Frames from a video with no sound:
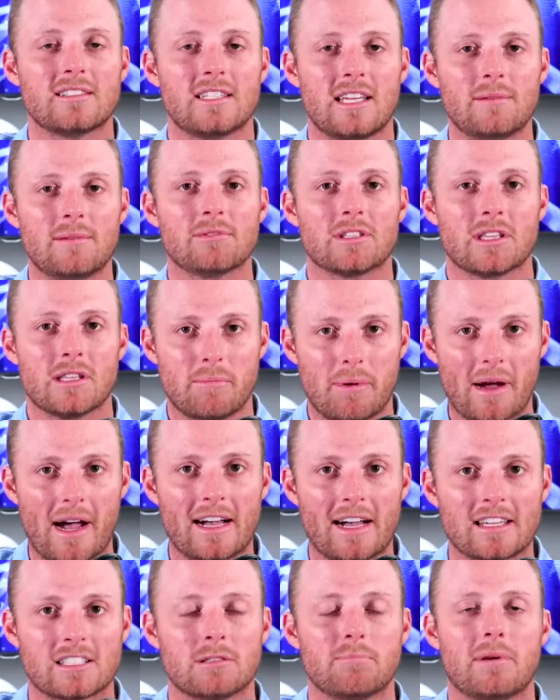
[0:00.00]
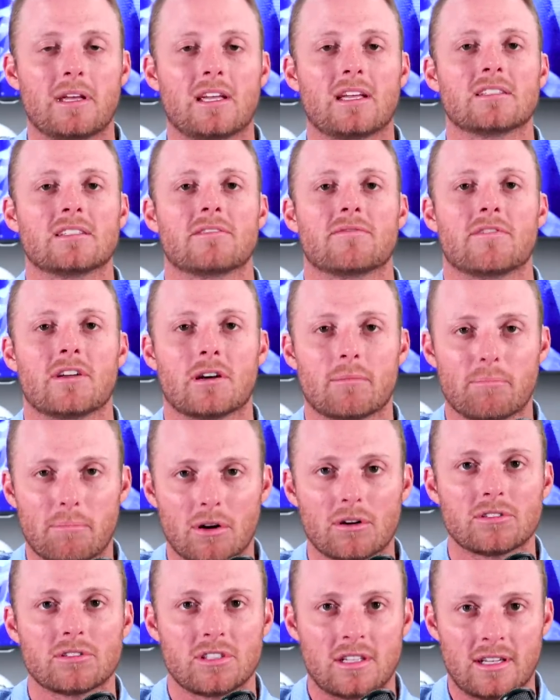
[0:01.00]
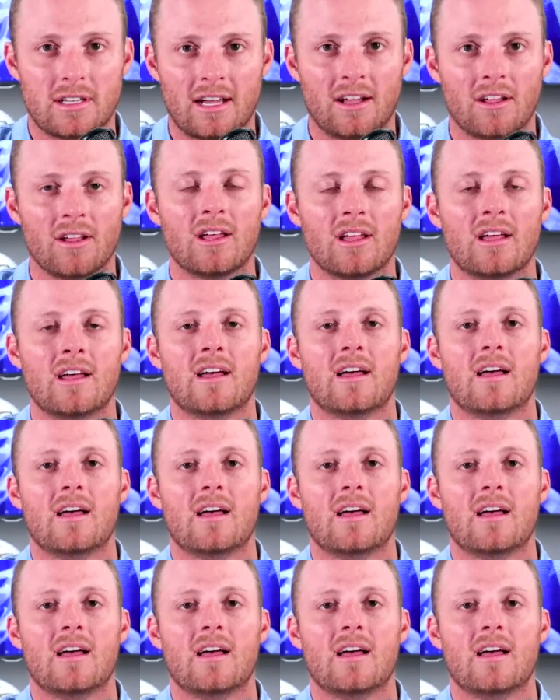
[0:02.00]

teams in the past because of their personnel